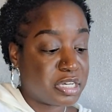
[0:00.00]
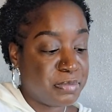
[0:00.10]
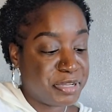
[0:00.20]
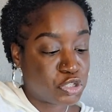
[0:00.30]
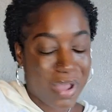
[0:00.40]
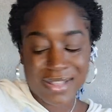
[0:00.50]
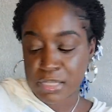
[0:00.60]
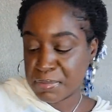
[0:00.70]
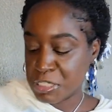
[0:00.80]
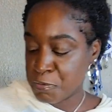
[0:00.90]
been trying to
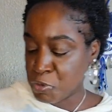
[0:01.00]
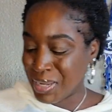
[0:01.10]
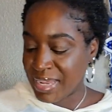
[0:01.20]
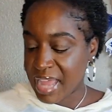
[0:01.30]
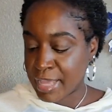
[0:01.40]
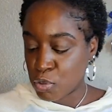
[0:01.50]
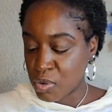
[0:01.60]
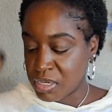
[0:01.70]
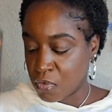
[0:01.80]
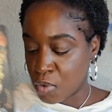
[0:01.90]
manipulate a
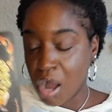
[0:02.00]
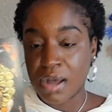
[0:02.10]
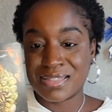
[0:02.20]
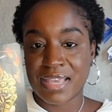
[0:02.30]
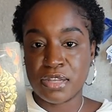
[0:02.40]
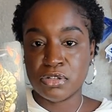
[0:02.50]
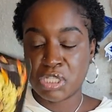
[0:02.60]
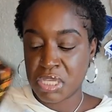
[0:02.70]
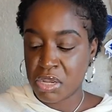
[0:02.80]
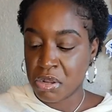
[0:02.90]
Queen of Wands
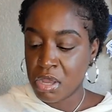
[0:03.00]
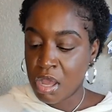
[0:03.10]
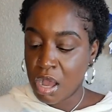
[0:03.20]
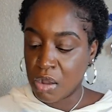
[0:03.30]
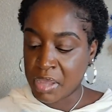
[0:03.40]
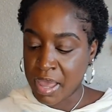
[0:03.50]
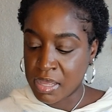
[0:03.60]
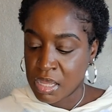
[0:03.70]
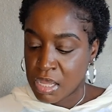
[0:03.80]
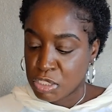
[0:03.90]
energy here,
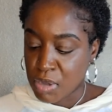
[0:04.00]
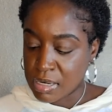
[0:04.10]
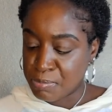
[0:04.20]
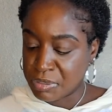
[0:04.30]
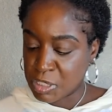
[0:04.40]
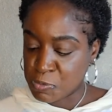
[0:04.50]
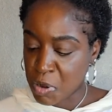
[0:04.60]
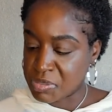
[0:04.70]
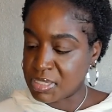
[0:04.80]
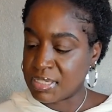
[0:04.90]
okay? Trying to put this
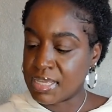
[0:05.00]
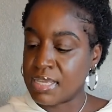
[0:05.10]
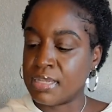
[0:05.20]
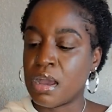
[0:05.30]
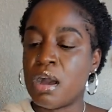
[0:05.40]
person in